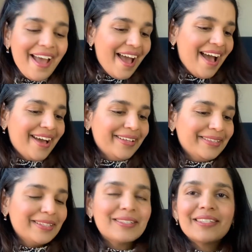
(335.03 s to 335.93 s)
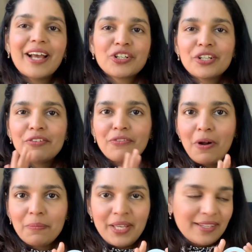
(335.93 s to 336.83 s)
And this is actually
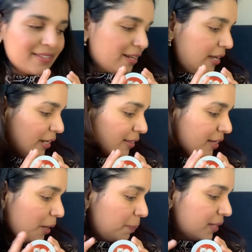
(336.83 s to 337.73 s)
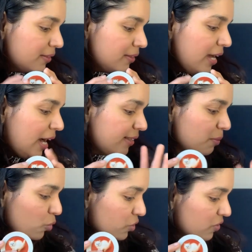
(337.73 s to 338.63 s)
from YesStyle. I think I picked, yeah, I
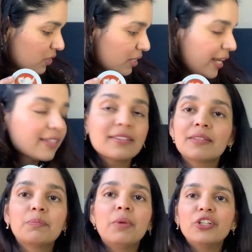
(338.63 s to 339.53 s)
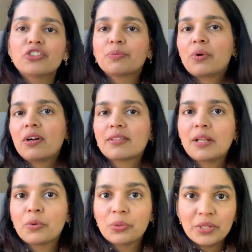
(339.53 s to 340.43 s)
think most of the next bunch of products that
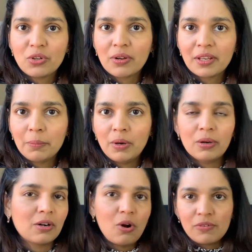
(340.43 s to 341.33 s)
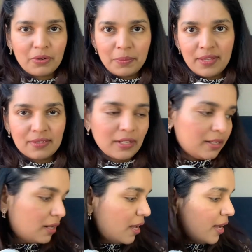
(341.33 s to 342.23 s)
I'm going to be talking about are all from YesStyle.